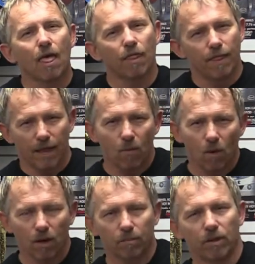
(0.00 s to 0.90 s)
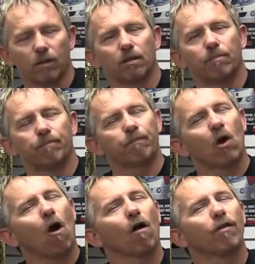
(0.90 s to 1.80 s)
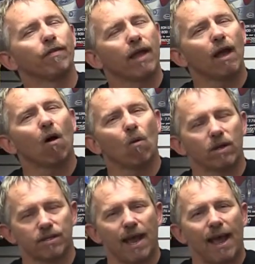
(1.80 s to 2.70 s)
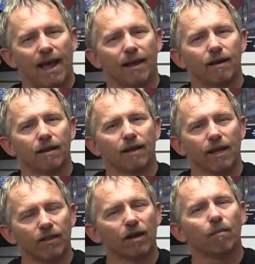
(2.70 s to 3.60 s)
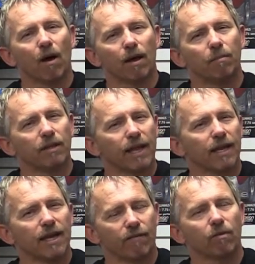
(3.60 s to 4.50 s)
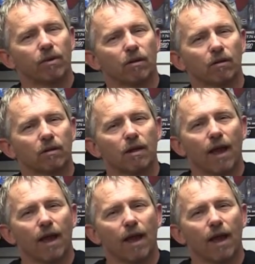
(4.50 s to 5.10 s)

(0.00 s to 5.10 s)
They want to build the car that they always had in their mind, but they could never build.